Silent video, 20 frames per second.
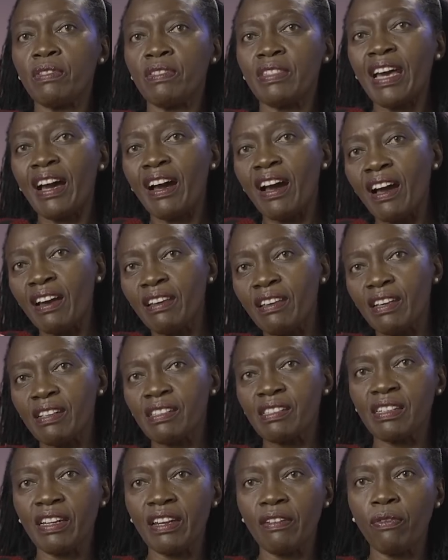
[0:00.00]
the
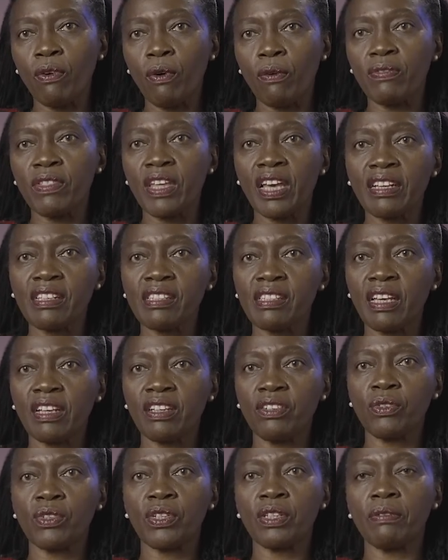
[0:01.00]
highest level of the
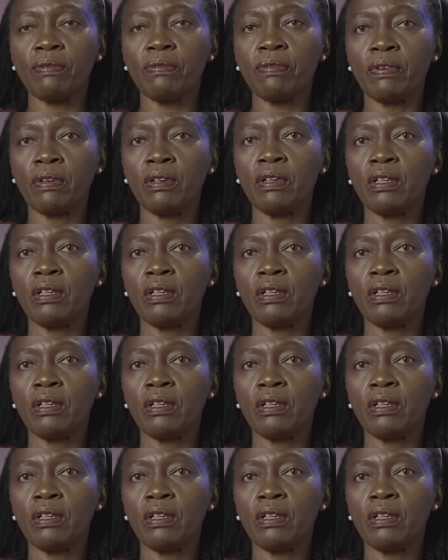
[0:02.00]
executive,